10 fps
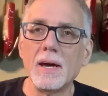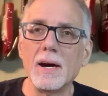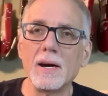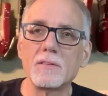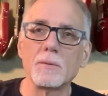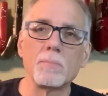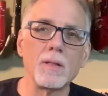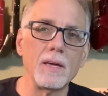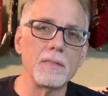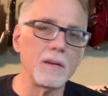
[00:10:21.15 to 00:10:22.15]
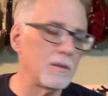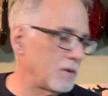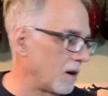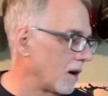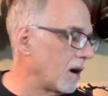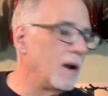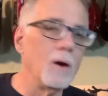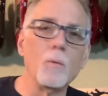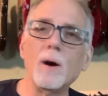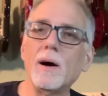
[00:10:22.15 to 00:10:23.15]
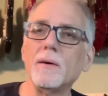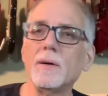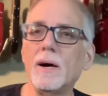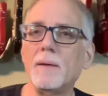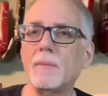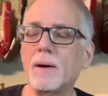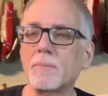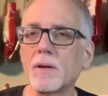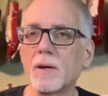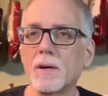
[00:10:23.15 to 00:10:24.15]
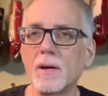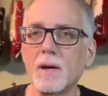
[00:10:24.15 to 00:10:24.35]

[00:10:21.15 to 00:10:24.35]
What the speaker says: to play the guitar? Well, I'm going to